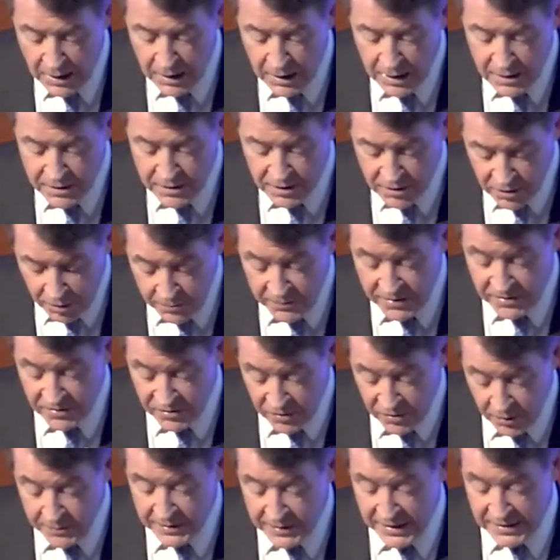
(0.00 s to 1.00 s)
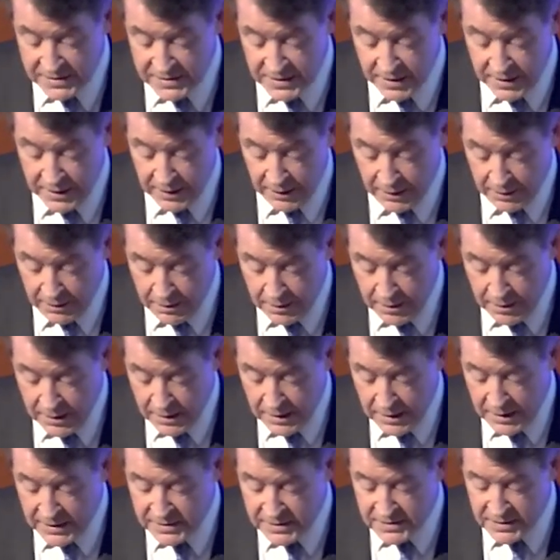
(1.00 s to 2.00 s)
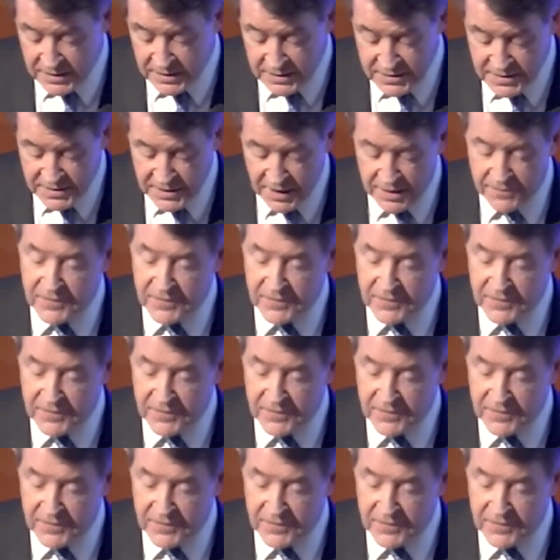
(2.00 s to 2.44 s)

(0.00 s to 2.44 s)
The common denominator here is that instead of